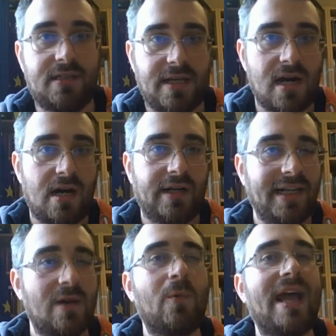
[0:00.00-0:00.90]
They are,
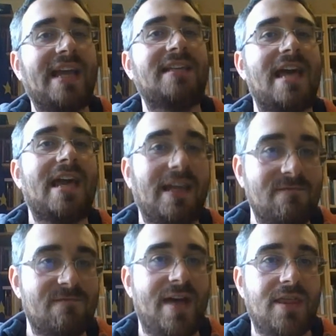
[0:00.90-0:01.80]
in a way, the
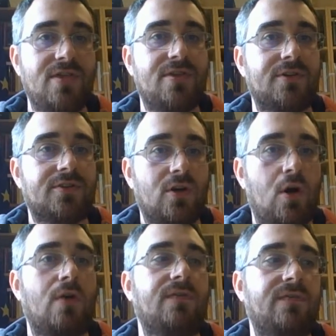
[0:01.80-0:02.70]
inventors
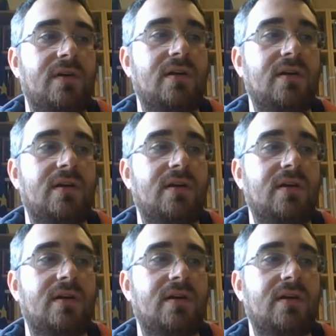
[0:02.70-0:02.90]
of